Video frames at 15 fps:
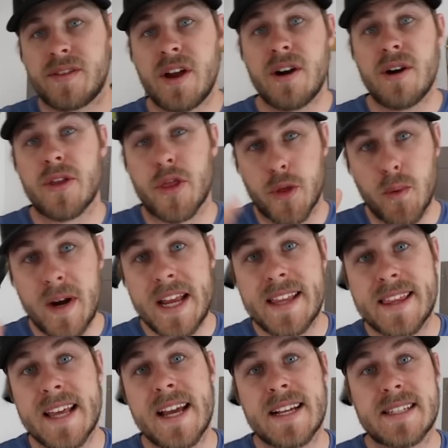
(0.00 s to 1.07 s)
There are three
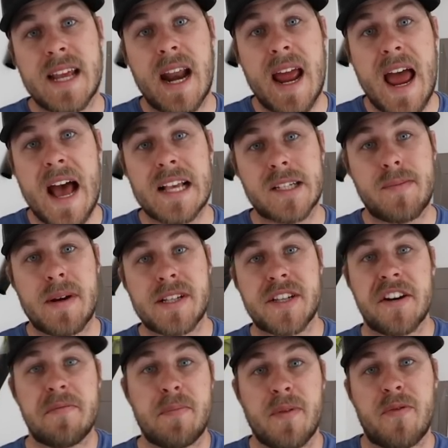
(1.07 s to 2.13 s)
things that I ask
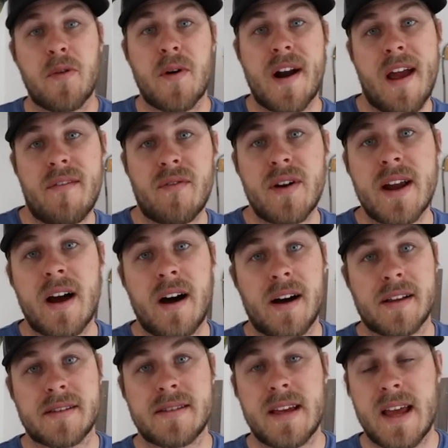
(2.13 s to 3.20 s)
myself before every
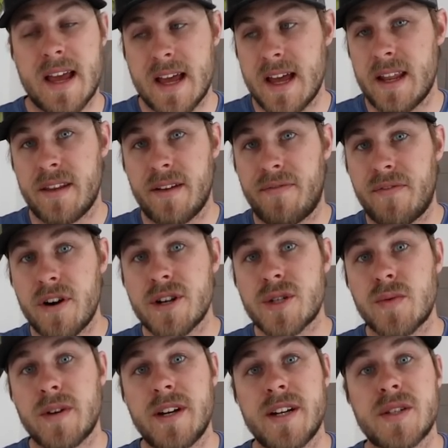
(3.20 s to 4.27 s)
hunt, and the
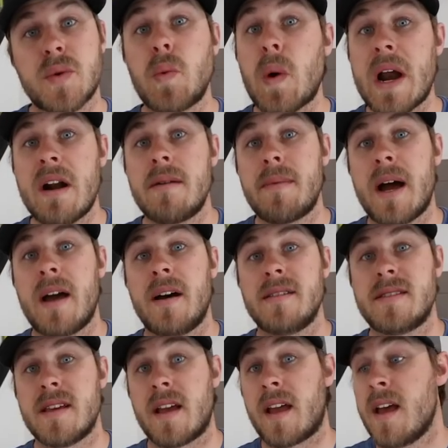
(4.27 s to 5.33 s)
first one is, where am I
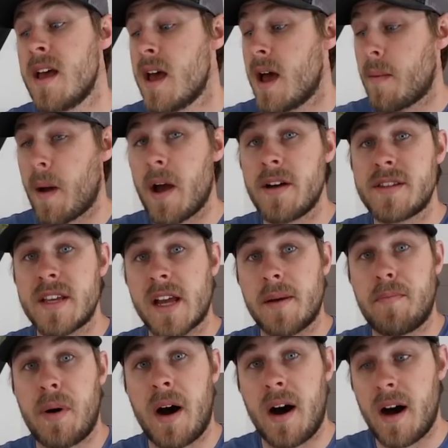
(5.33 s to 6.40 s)
hunting? Am I hunting a
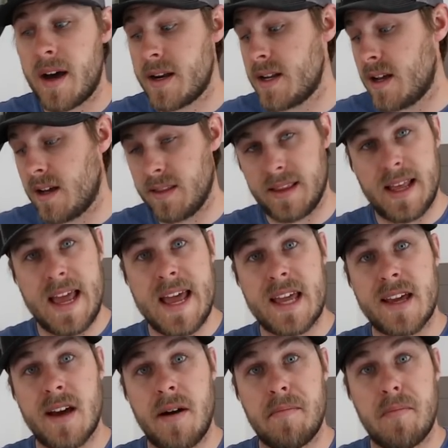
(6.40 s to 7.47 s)
pond, a
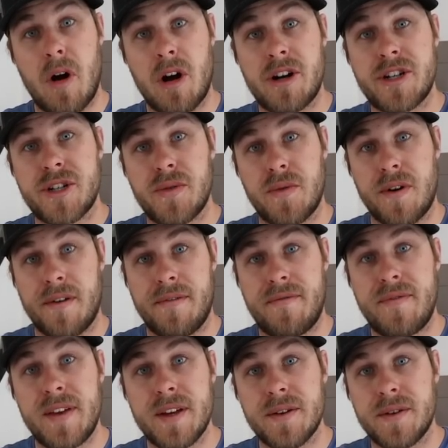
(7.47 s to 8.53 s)
lake, a marsh, or a
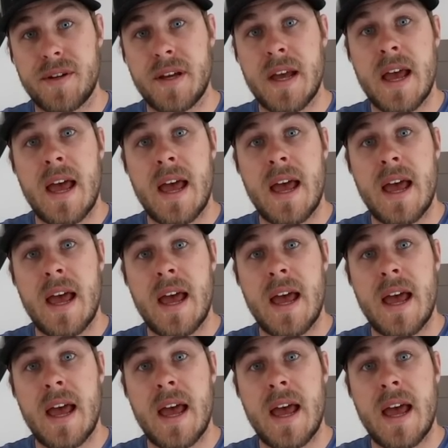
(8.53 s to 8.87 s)
field?